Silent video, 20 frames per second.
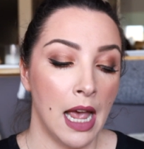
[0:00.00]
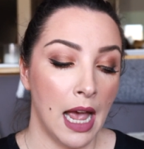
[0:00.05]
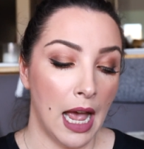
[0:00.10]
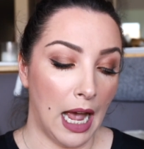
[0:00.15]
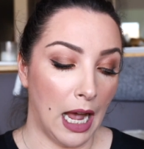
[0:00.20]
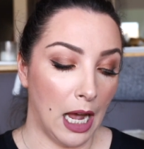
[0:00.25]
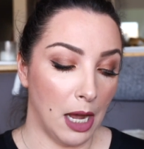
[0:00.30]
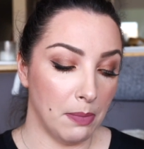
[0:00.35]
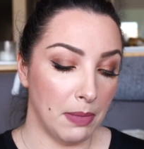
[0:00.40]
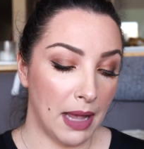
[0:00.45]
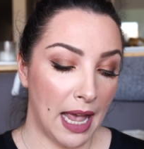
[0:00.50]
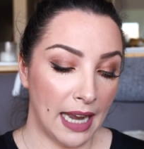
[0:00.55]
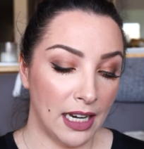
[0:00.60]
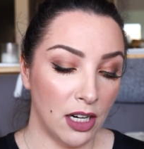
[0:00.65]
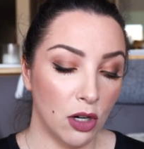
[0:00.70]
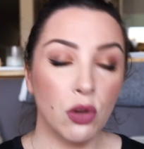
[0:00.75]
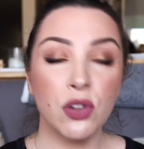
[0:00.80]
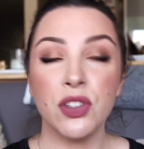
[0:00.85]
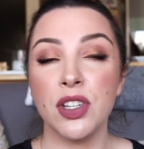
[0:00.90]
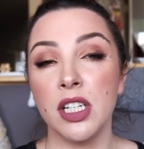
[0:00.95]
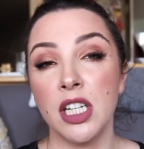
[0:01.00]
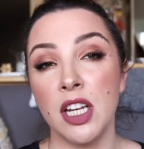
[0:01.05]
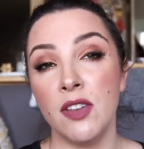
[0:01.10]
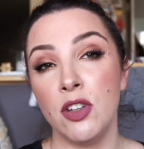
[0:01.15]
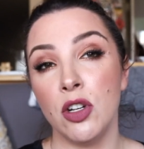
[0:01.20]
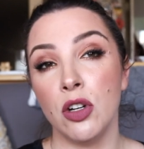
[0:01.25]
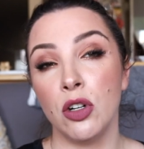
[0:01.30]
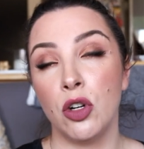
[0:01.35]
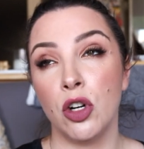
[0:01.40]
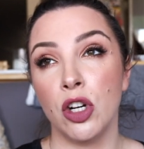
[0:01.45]
Um, and it also
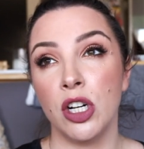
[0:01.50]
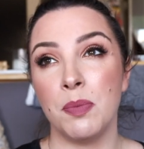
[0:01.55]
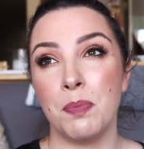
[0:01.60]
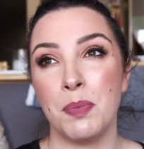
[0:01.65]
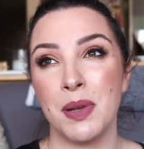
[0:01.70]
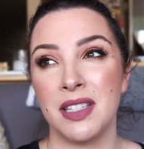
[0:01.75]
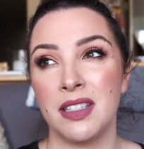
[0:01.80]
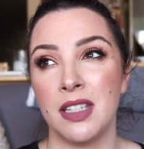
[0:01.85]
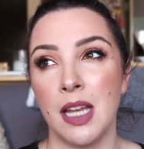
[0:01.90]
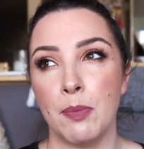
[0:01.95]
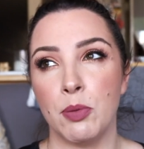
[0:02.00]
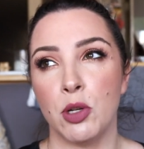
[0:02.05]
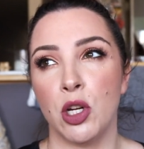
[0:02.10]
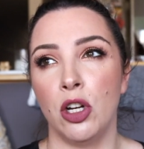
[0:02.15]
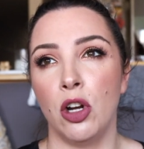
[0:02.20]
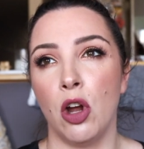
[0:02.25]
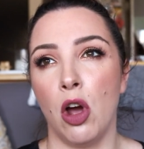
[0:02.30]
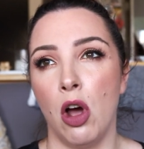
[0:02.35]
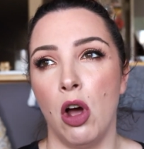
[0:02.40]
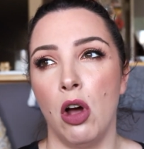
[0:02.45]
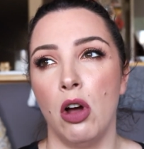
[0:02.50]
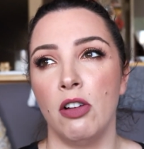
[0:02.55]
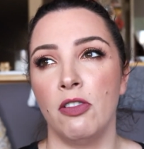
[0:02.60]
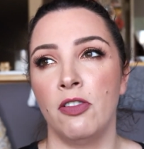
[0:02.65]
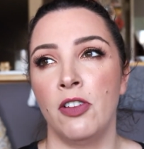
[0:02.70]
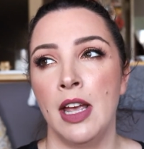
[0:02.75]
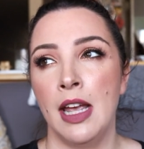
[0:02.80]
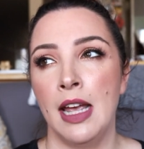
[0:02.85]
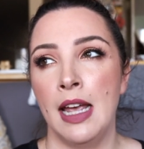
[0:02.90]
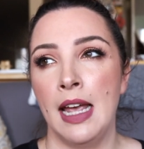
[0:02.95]
gives you a good perception of